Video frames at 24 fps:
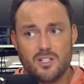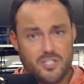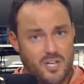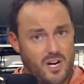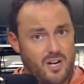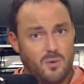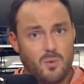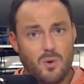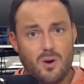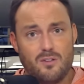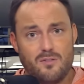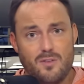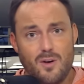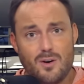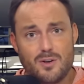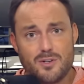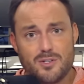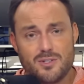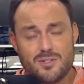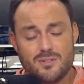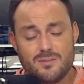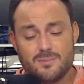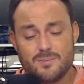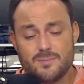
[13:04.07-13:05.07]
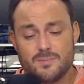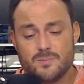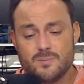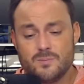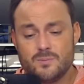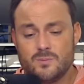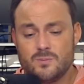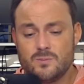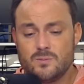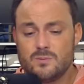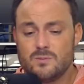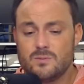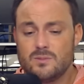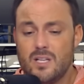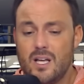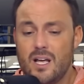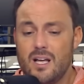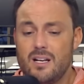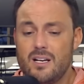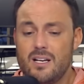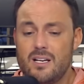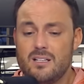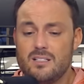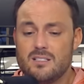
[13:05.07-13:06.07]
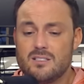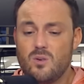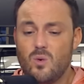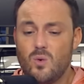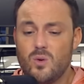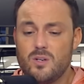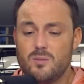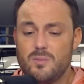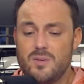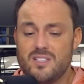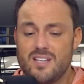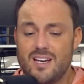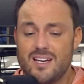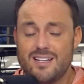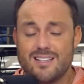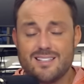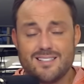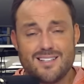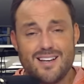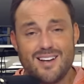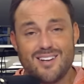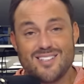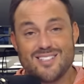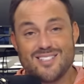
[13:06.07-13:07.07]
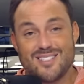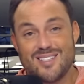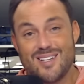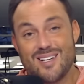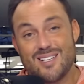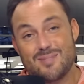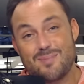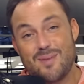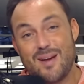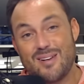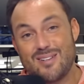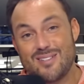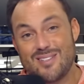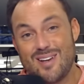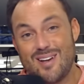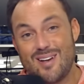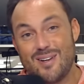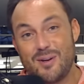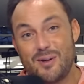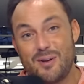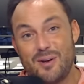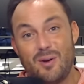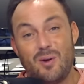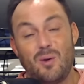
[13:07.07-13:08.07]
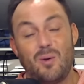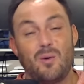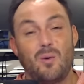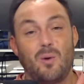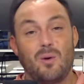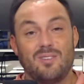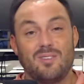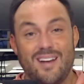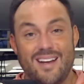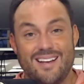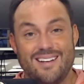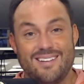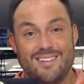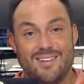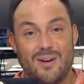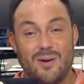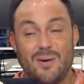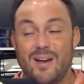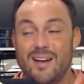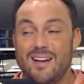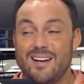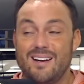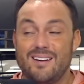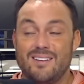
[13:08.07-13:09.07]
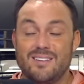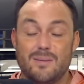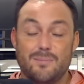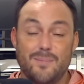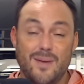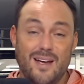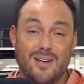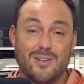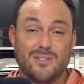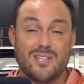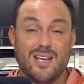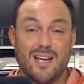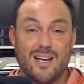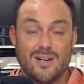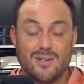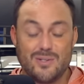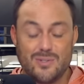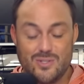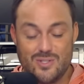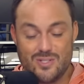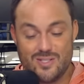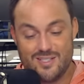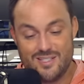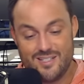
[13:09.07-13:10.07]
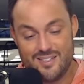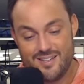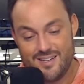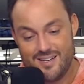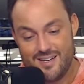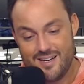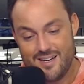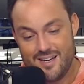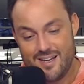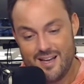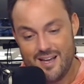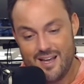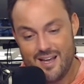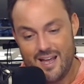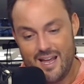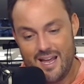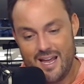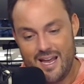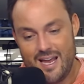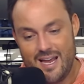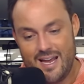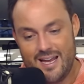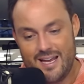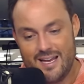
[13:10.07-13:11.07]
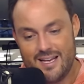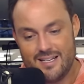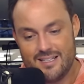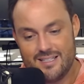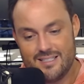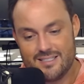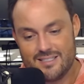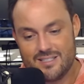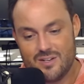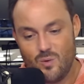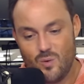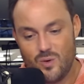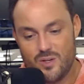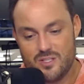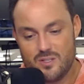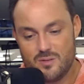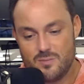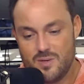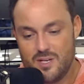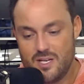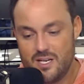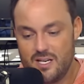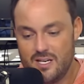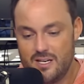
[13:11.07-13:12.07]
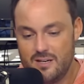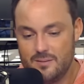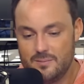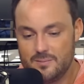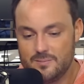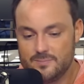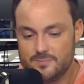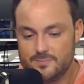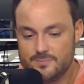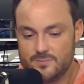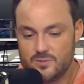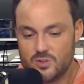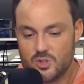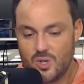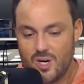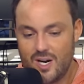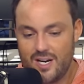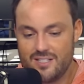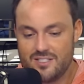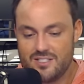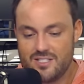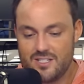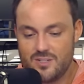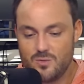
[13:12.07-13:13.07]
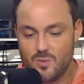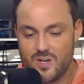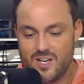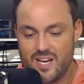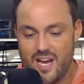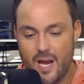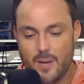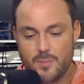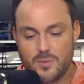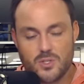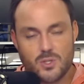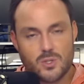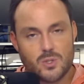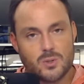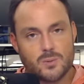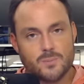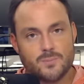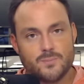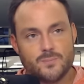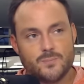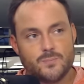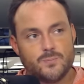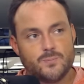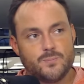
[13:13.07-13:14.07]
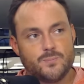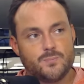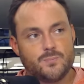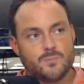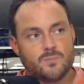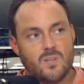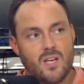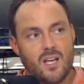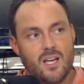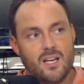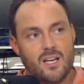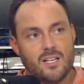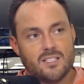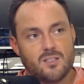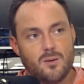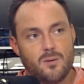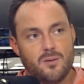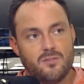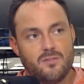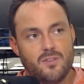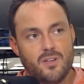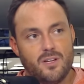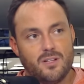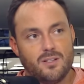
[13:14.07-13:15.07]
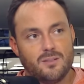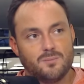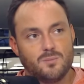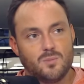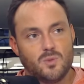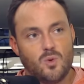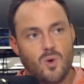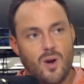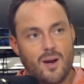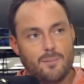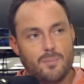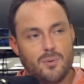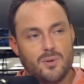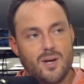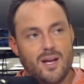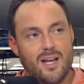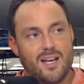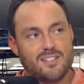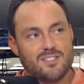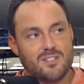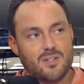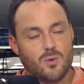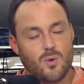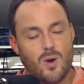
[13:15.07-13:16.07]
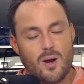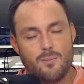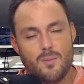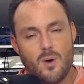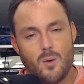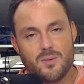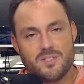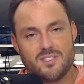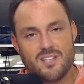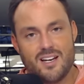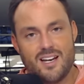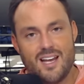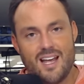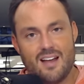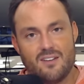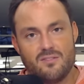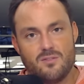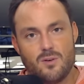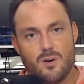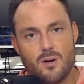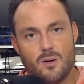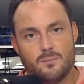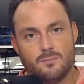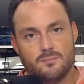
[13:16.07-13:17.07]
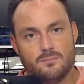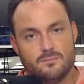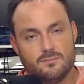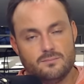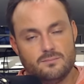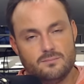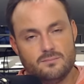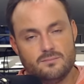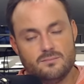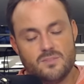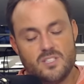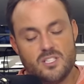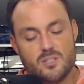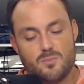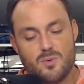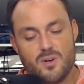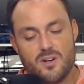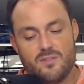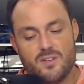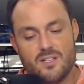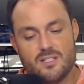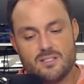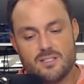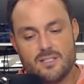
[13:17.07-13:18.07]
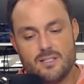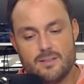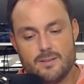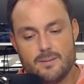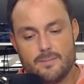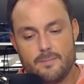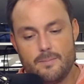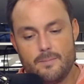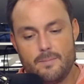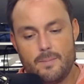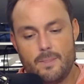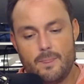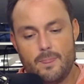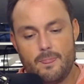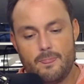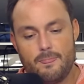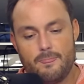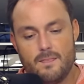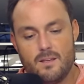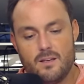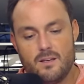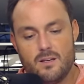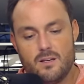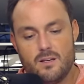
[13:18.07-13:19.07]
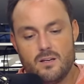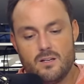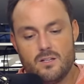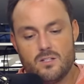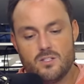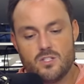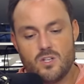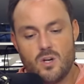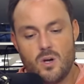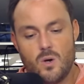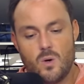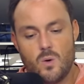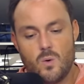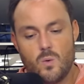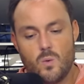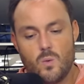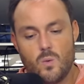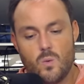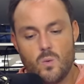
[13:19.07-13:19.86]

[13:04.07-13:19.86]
January 1st. That he is going to be taking his talents to Gus Malzahn in Orlando, hanging out at the Mouse House, and is going to be trying to recapture some of the great plays and the great moments that he had from this previous season. So,